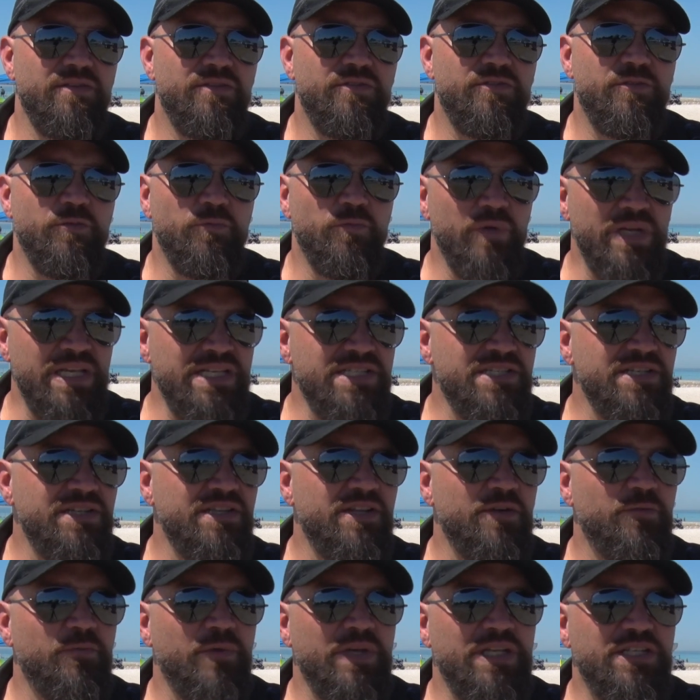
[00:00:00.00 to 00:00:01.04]
The reason
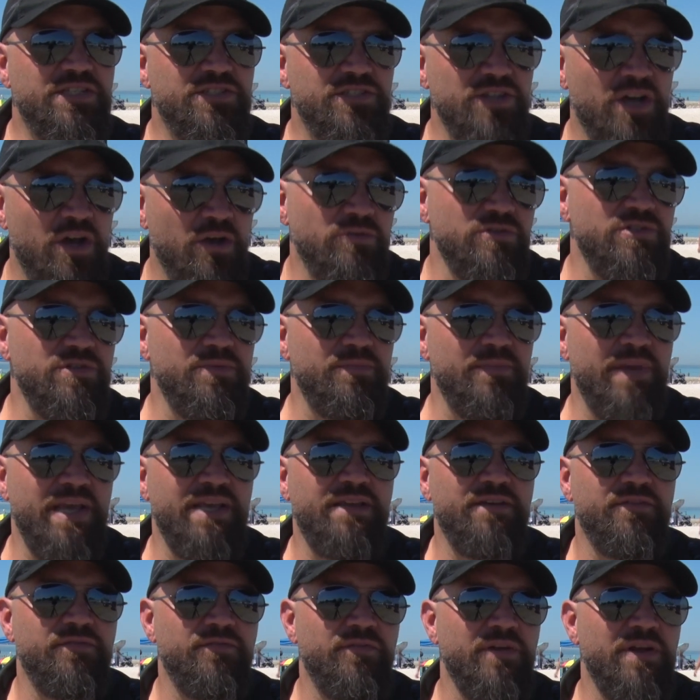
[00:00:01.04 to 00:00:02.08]
that we don't
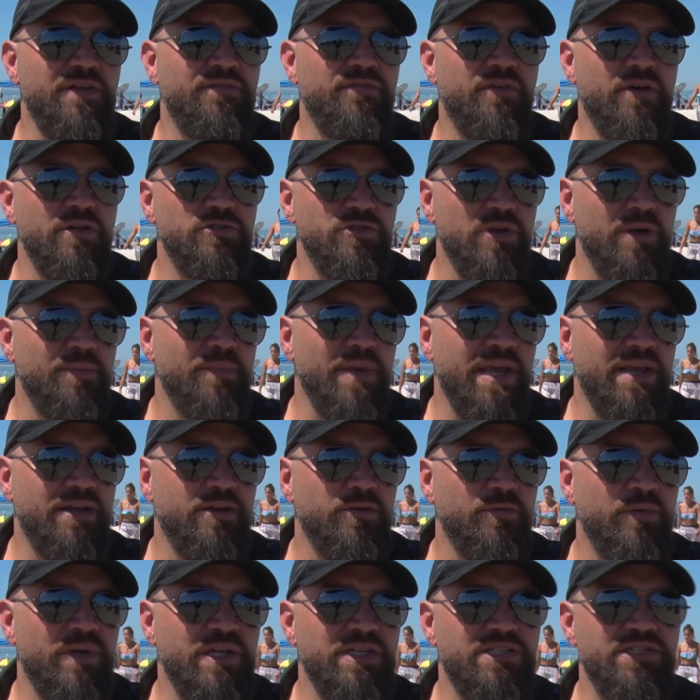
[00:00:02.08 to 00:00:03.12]
make a Freefall drum
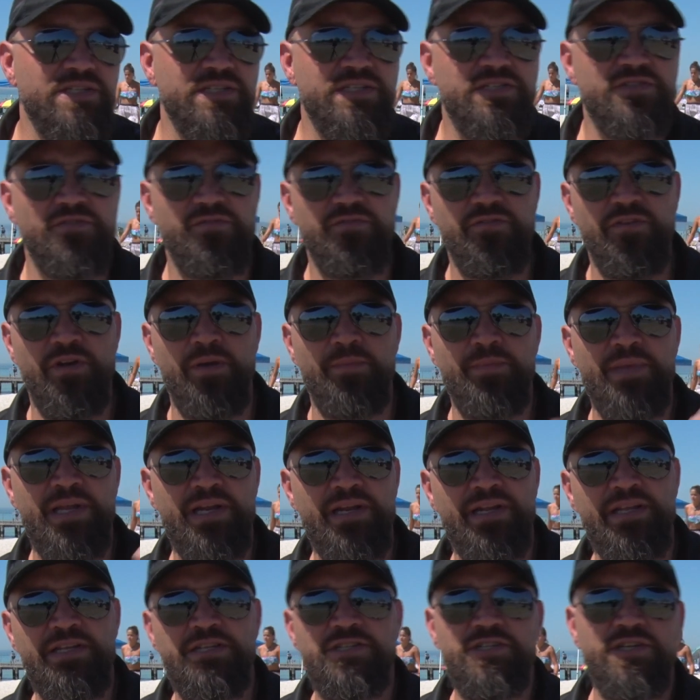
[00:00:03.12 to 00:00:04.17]
anchor winch is from
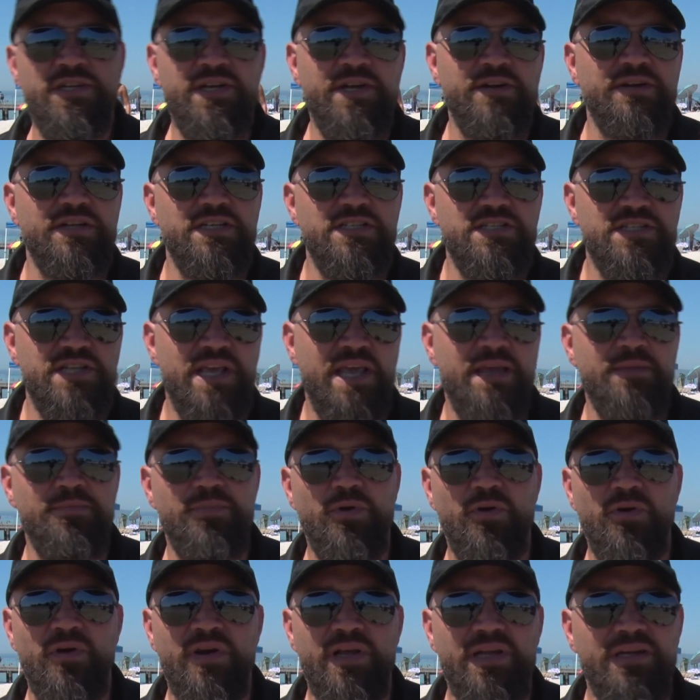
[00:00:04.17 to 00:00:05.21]
an engineering
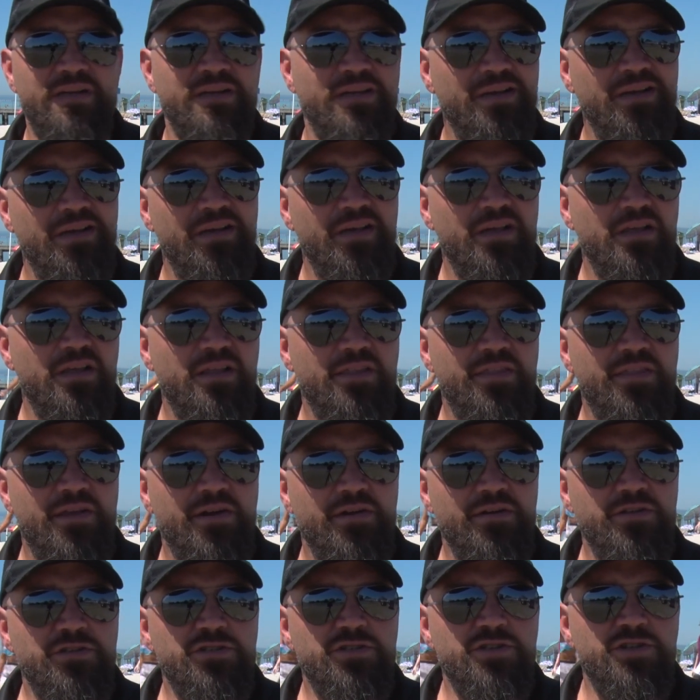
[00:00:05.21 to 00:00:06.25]
standpoint.
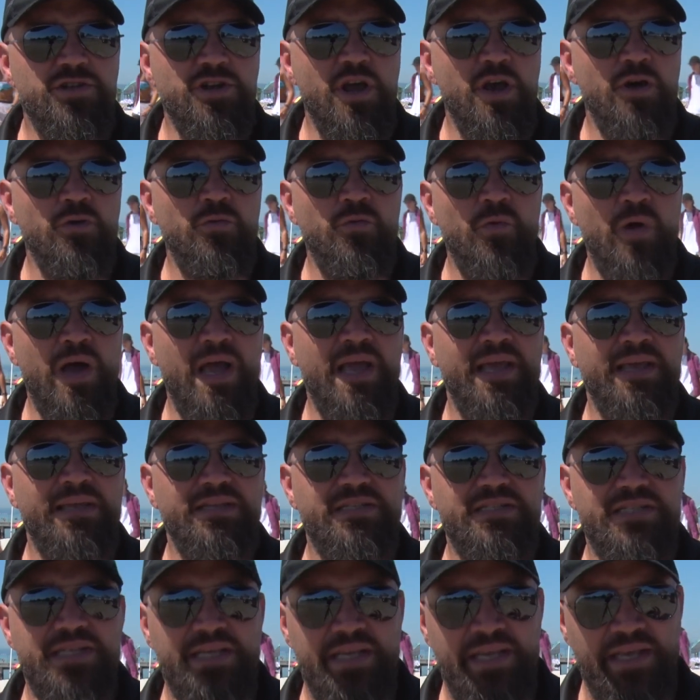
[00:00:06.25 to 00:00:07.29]
There is no way
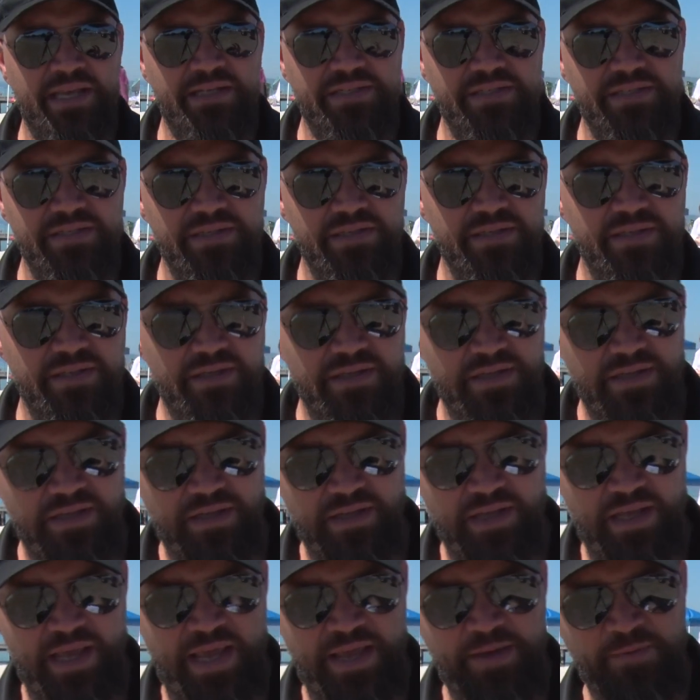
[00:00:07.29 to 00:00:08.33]
to get
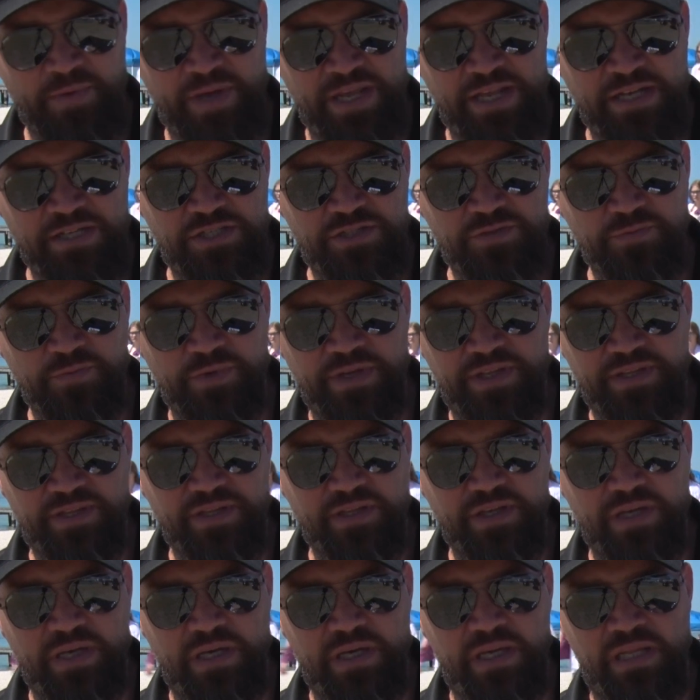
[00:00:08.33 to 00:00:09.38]
a winch with
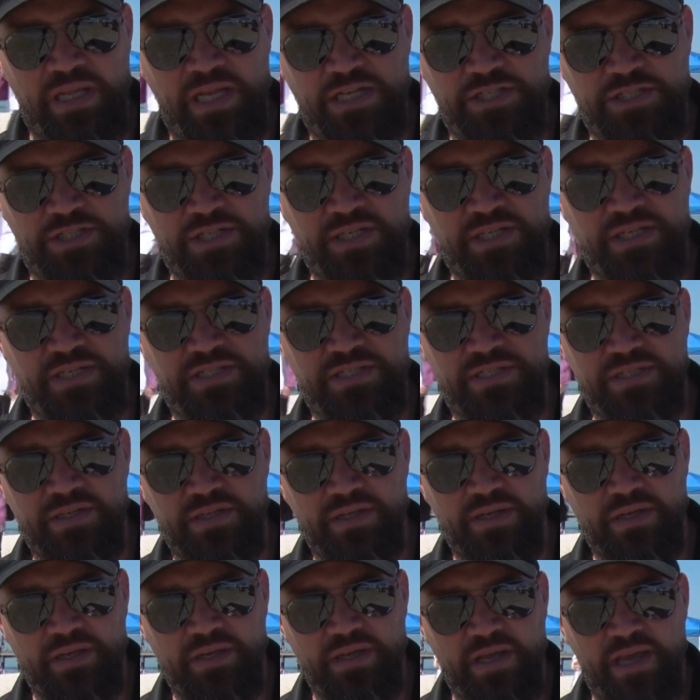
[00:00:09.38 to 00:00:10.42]
clutches,
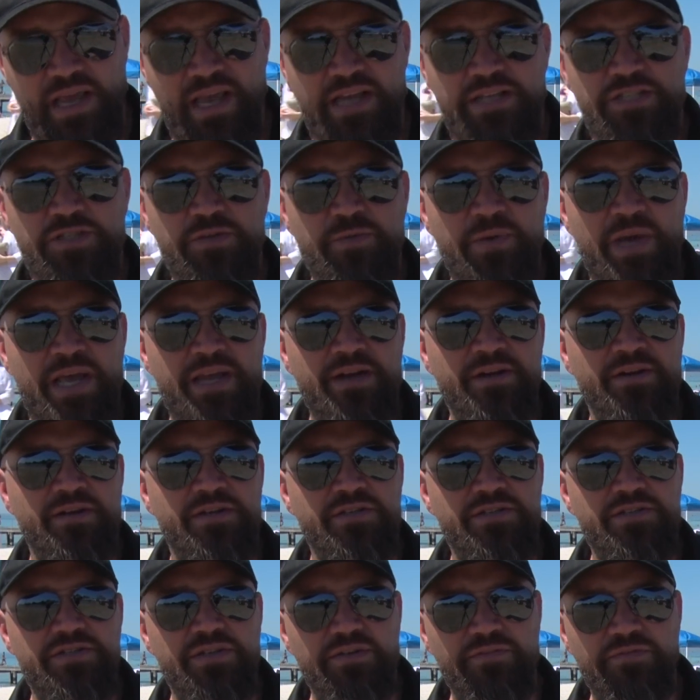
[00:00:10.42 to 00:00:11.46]

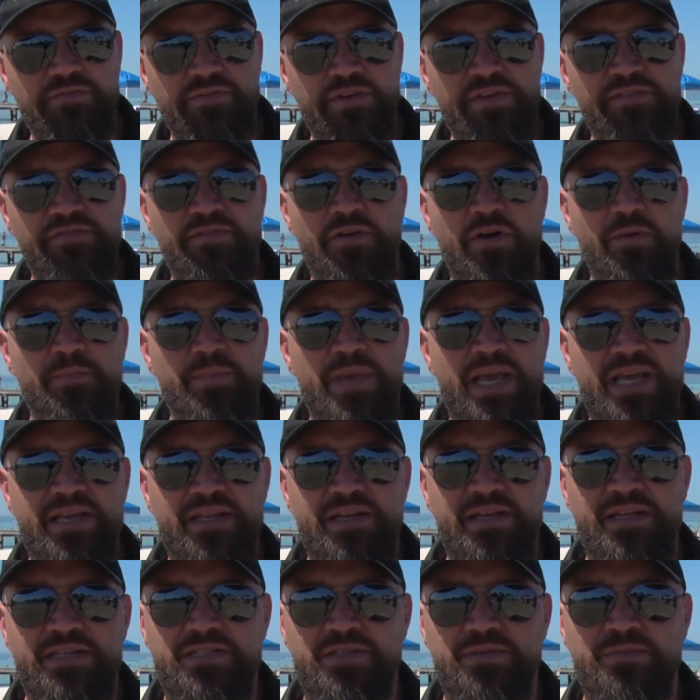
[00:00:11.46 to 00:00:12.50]
actuators, Freefall
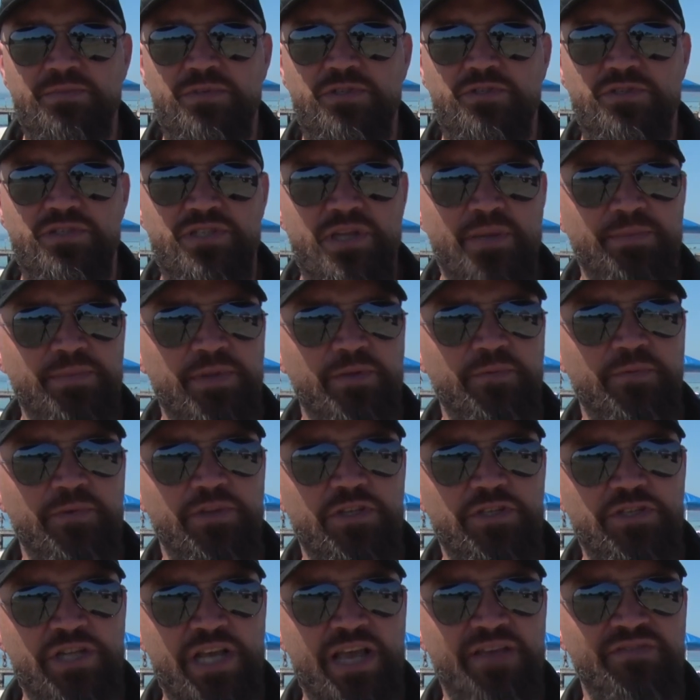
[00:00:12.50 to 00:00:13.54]
mechanisms, or something where
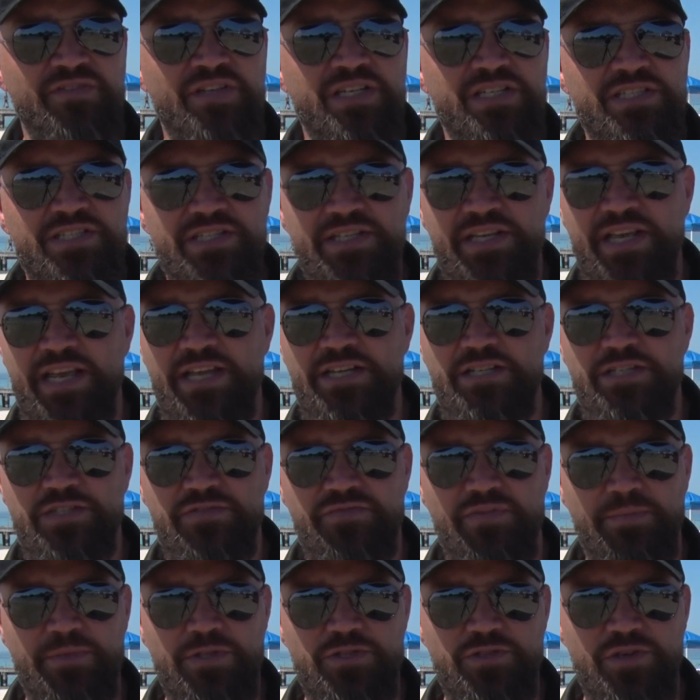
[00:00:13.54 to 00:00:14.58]
the shaft disengages
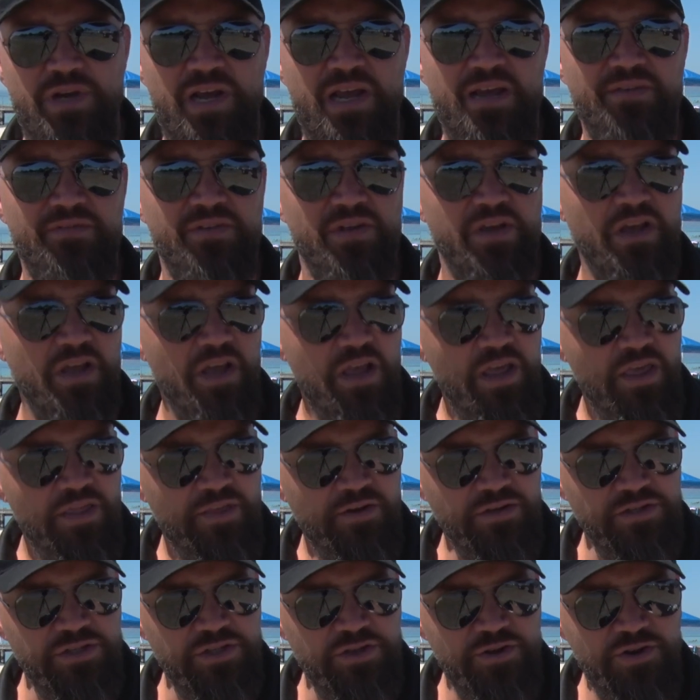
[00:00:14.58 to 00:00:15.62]
from the drive.
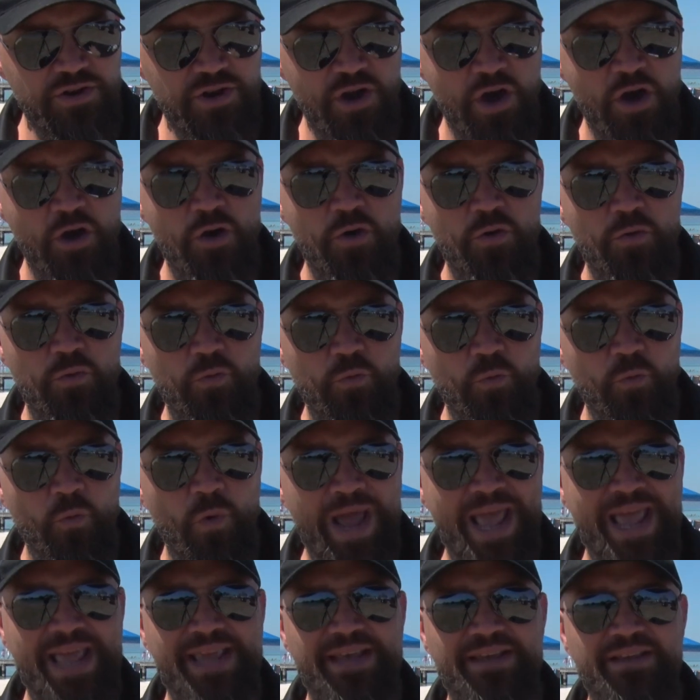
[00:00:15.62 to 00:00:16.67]
There's no
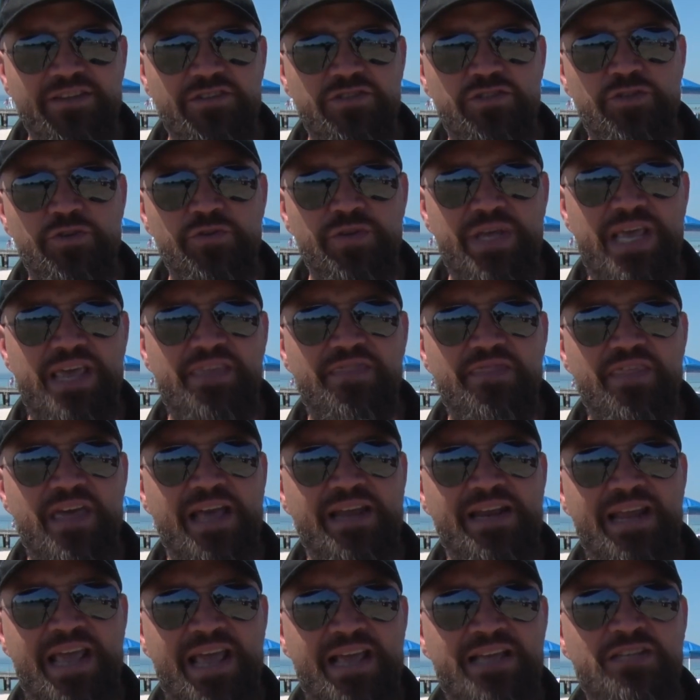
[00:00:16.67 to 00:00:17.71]
way to get
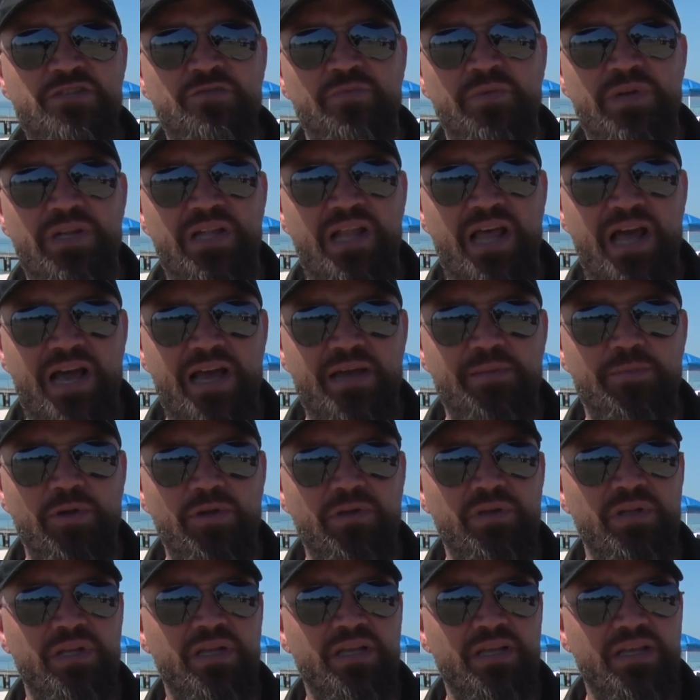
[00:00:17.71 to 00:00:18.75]
that as
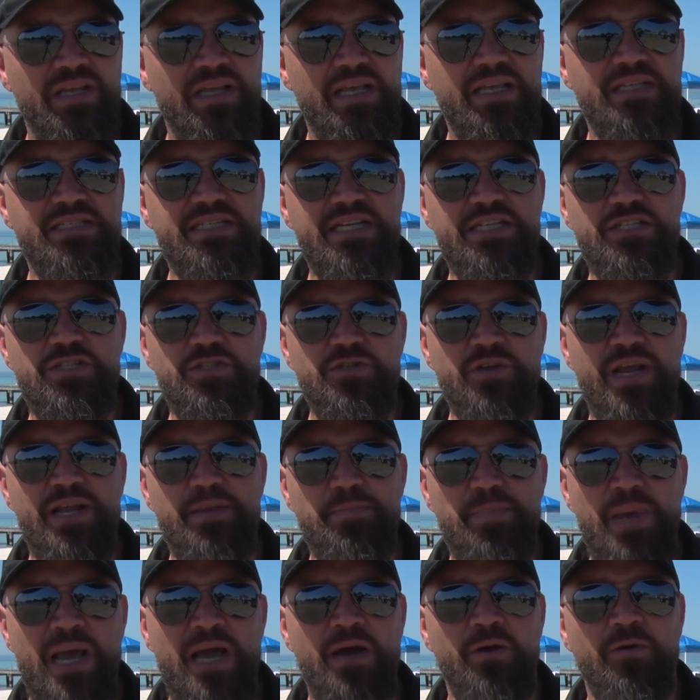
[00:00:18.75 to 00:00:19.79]
reliable as a
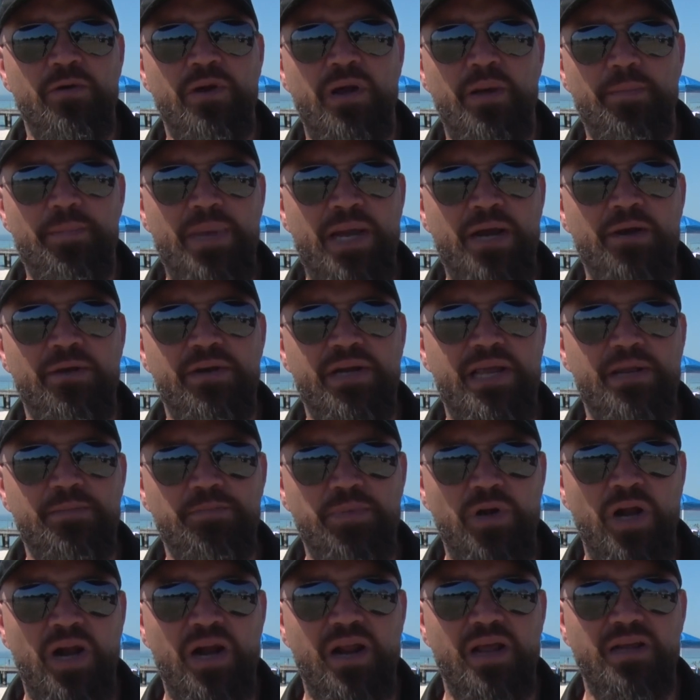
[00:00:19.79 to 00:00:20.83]
straight power up, power
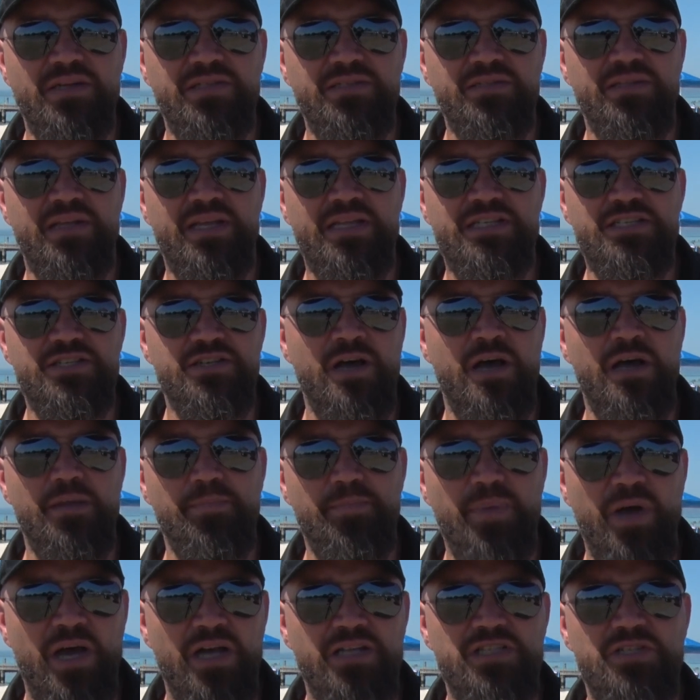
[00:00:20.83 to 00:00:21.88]
down product. It's
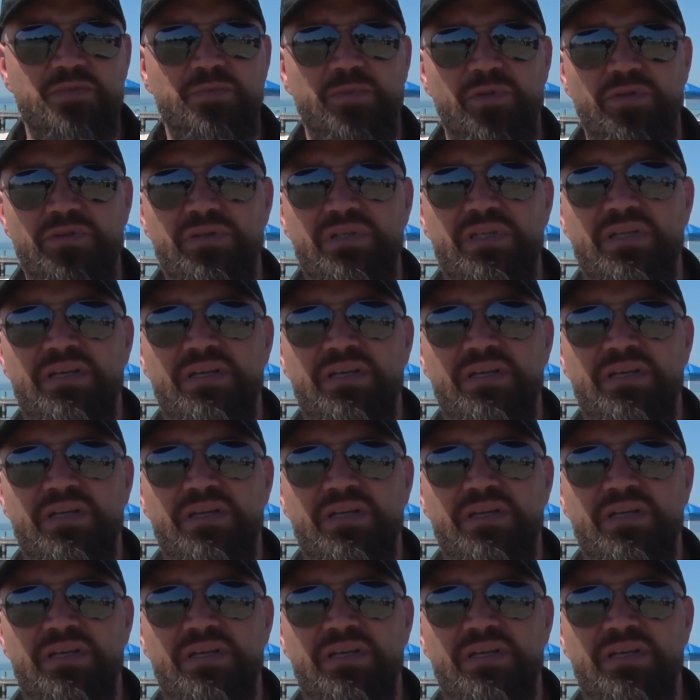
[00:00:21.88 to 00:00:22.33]
not possible.